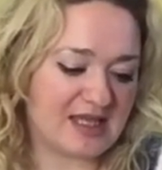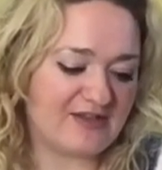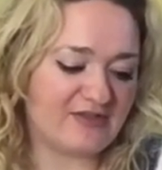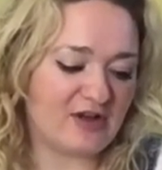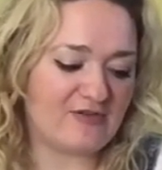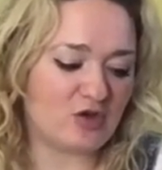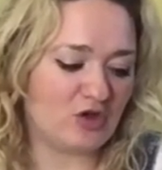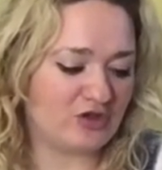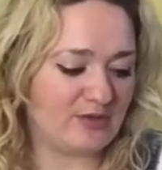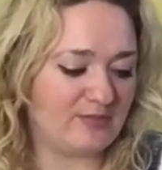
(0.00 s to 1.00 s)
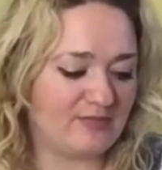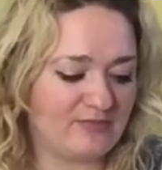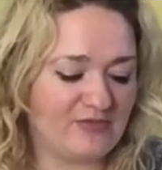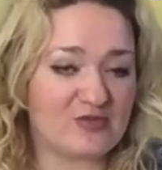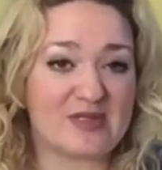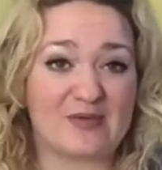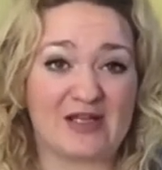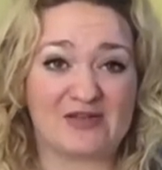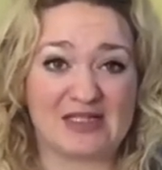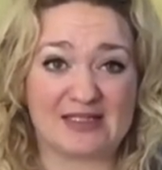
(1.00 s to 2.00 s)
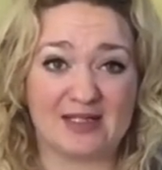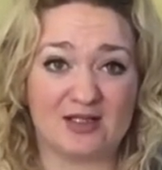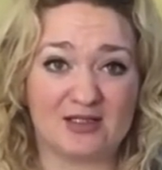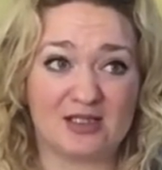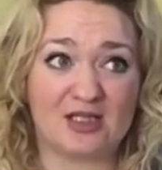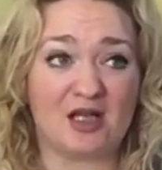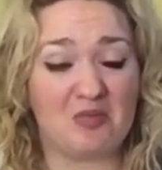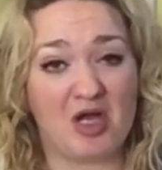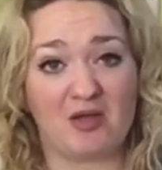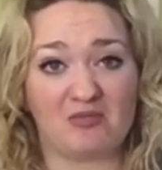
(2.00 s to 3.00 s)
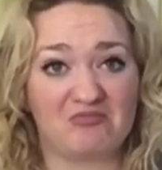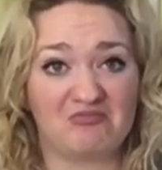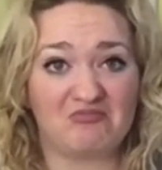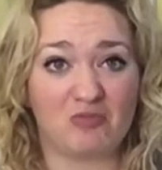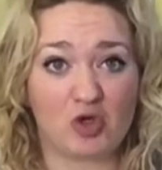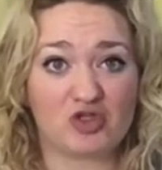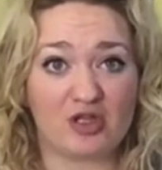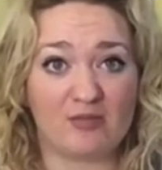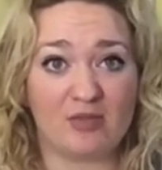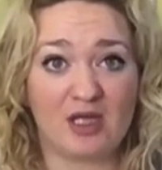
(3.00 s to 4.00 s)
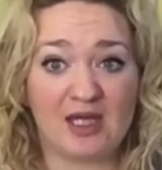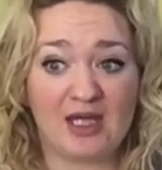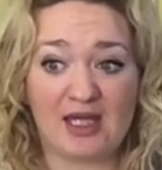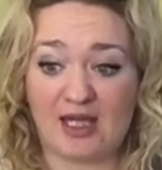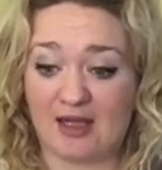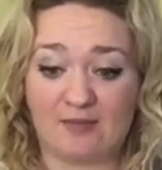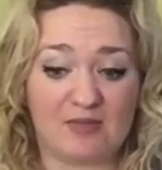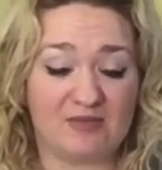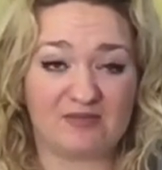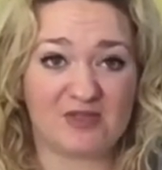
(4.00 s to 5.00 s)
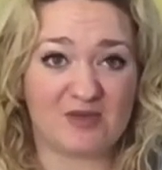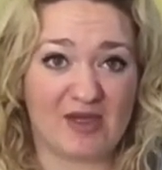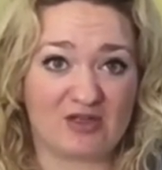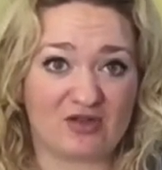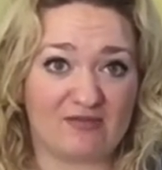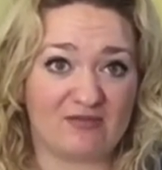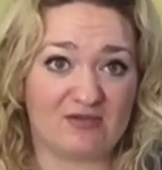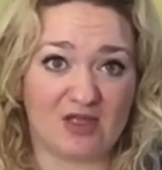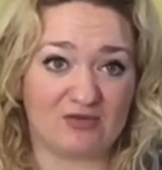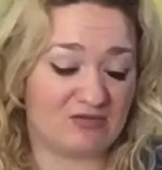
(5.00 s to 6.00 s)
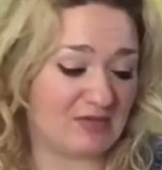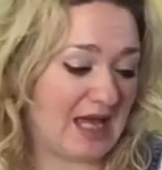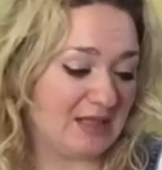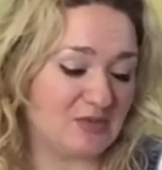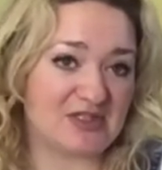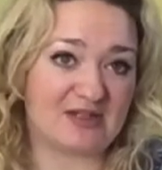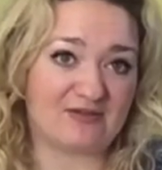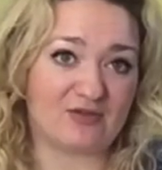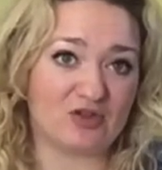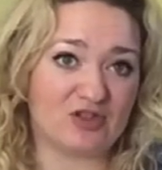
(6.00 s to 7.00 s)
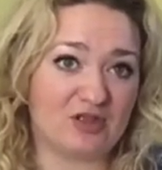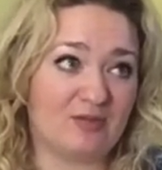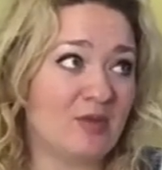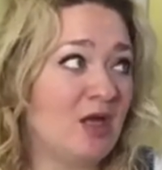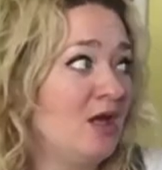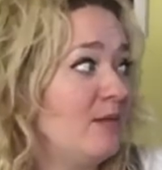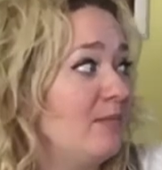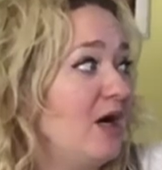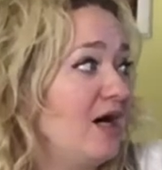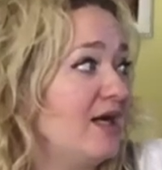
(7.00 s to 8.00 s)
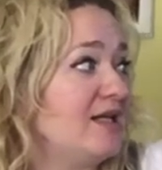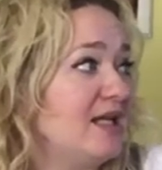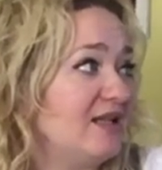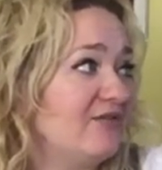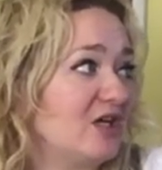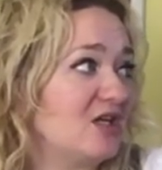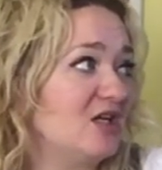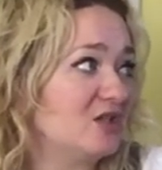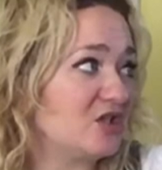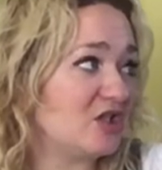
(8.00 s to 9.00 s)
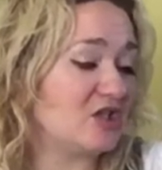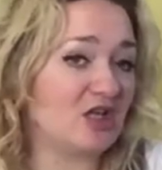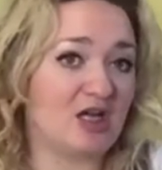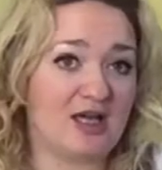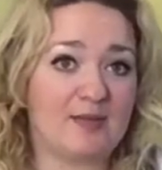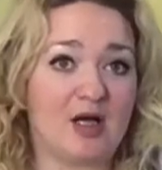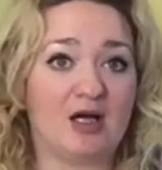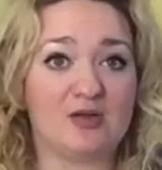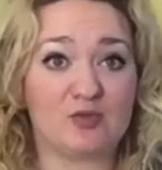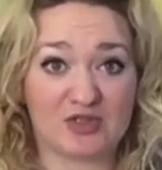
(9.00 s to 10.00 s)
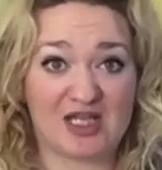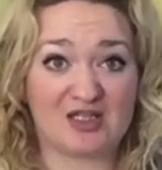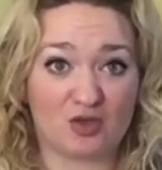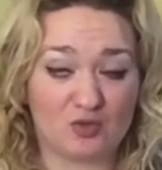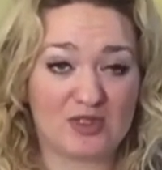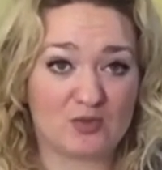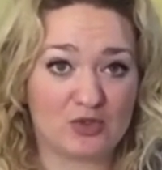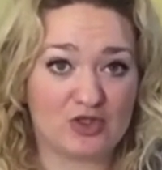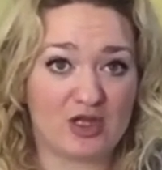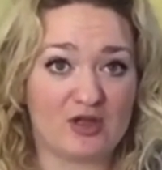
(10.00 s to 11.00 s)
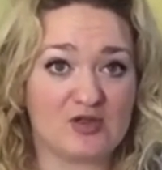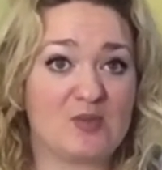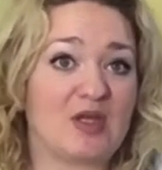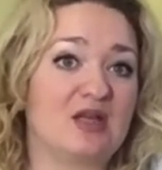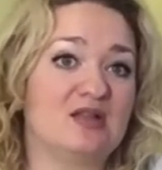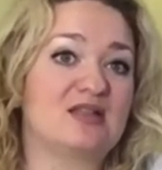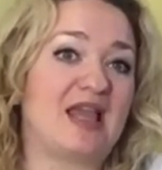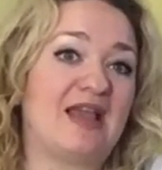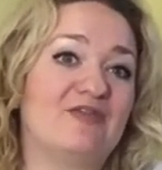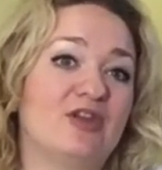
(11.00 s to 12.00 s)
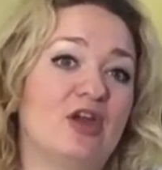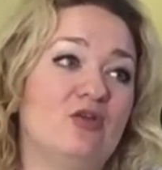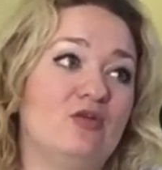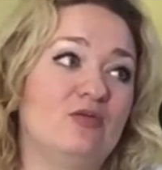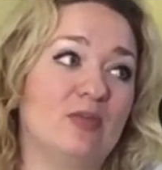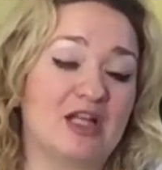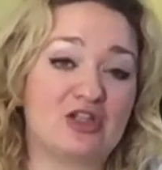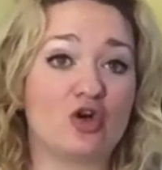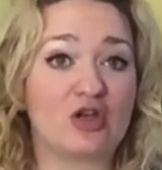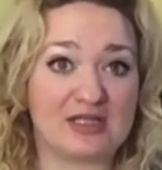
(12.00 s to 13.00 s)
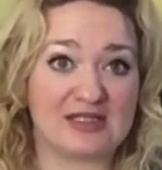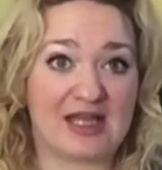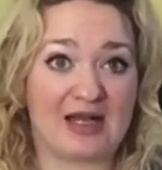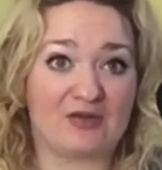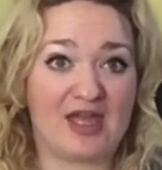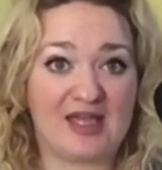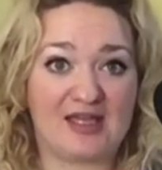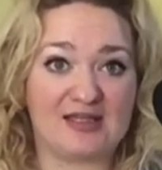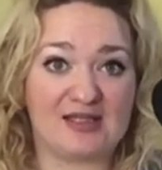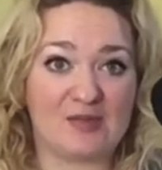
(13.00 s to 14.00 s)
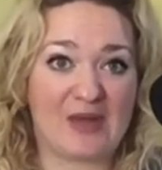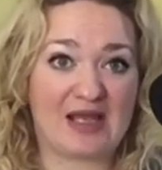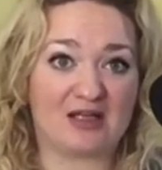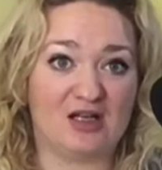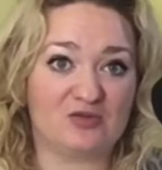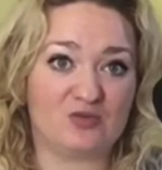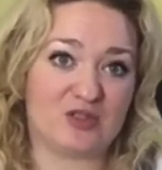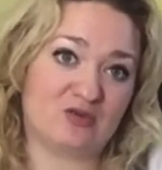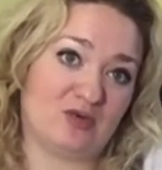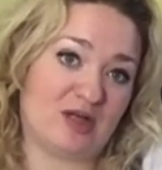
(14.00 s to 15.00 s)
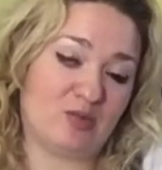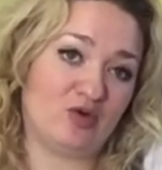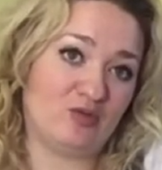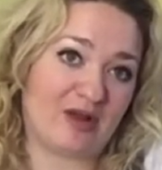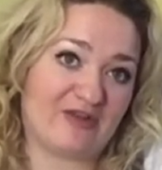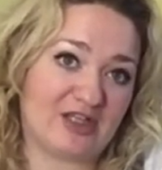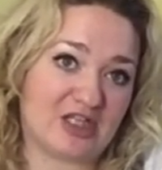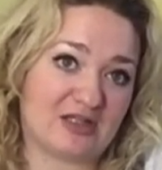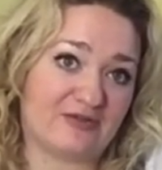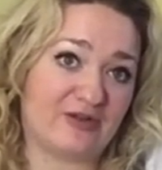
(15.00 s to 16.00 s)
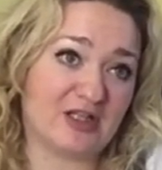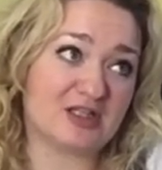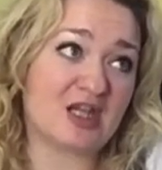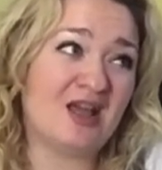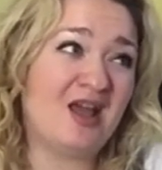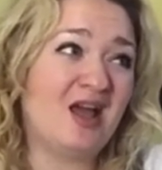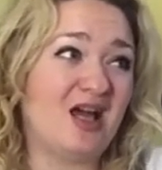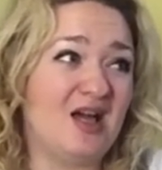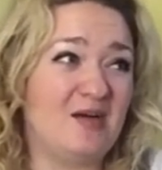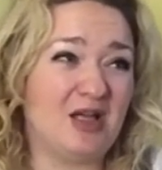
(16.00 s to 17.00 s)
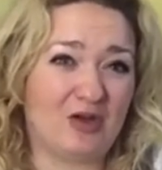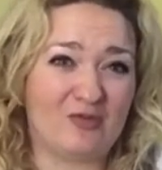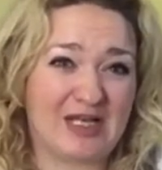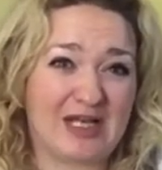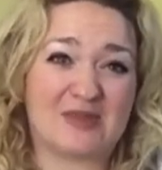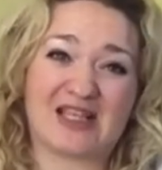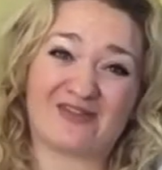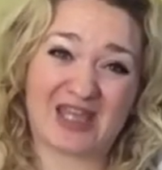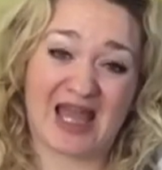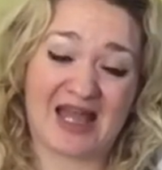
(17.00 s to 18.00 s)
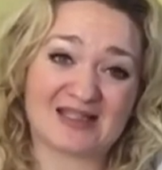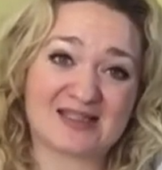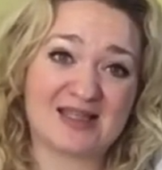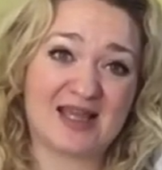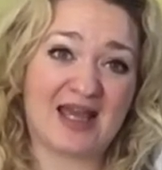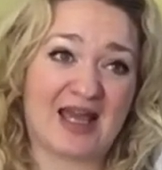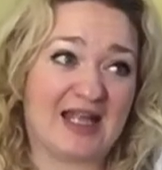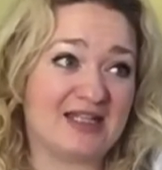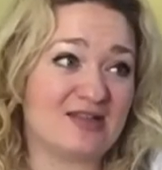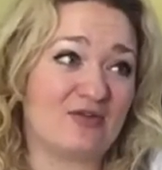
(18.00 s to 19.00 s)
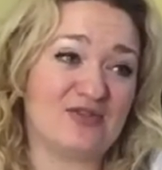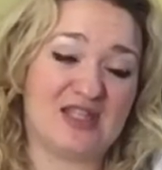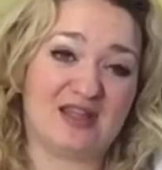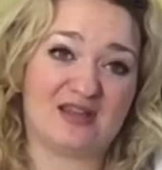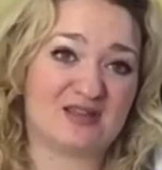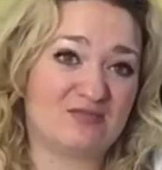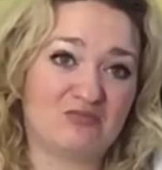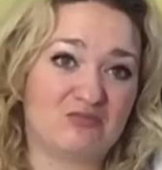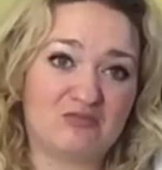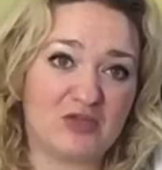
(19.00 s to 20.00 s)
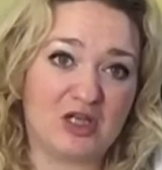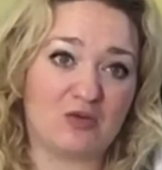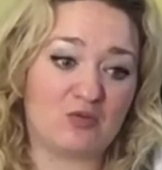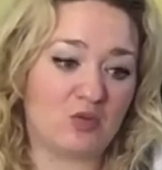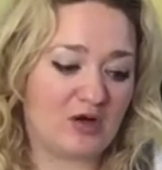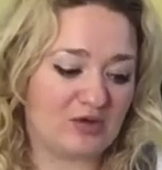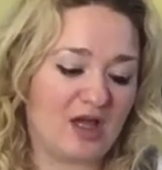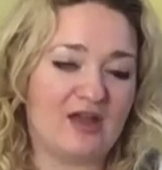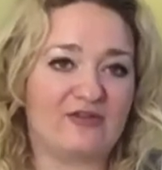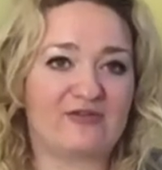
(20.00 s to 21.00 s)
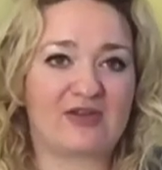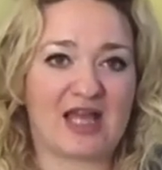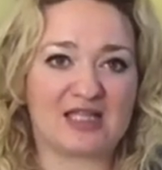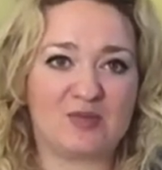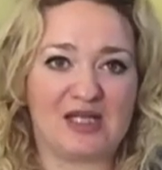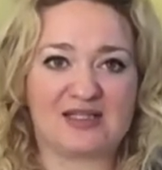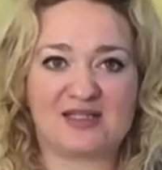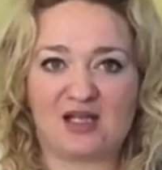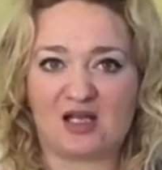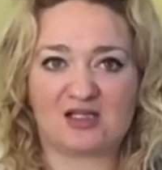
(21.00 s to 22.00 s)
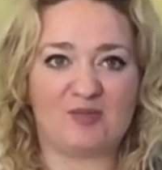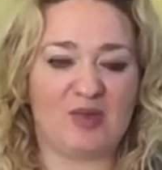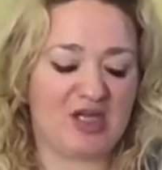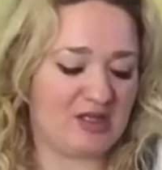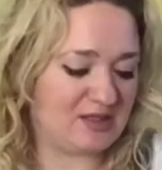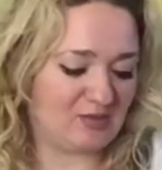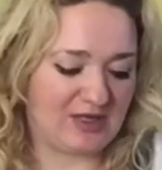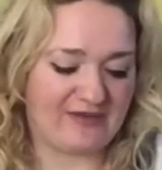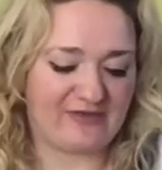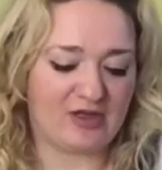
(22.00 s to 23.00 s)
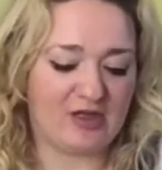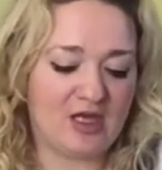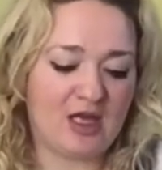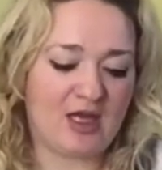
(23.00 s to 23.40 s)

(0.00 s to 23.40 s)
If I've got them from someone else's garden, I might wash them to make sure that no animal stuff got to them. Mine in the front garden, I will tend to always wash those, because even though my dog isn't out there, he's in the back garden, which is why I put all my veg out the front. A lot of my neighbours have cats, and obviously there's, you know, wildlife, caterpillars, slugs, birds, whatever.